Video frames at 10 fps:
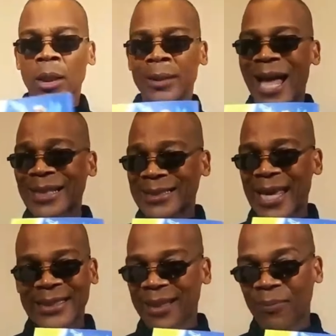not
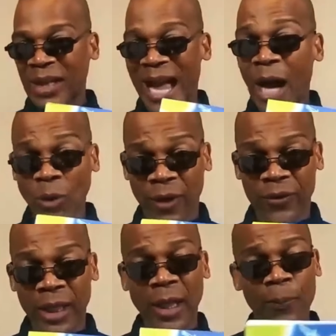take something out of
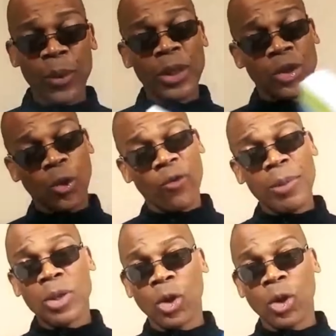it. And I'm pretty sure if Mr.